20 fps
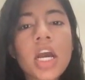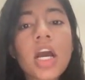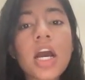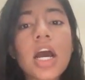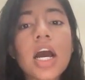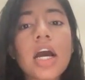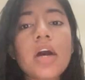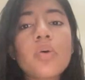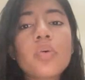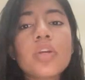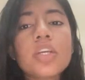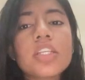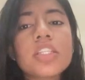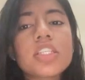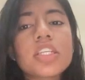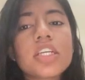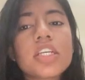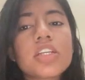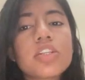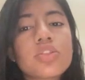how
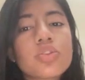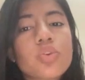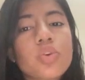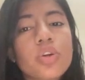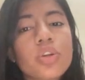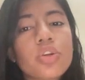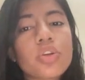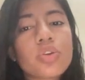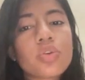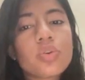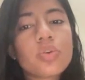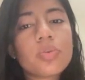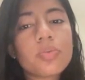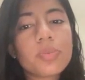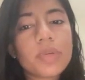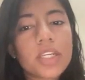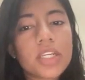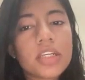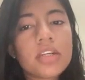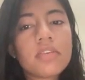easy it's going to
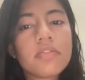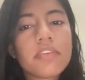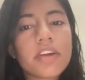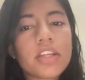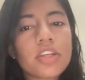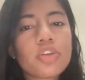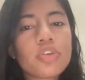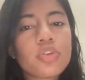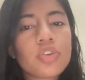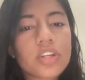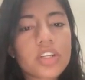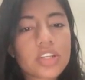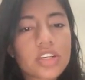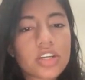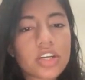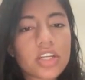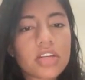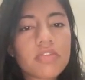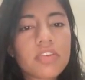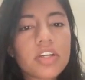be when you
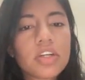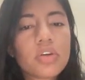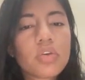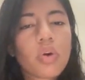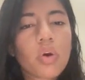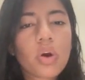retrieve it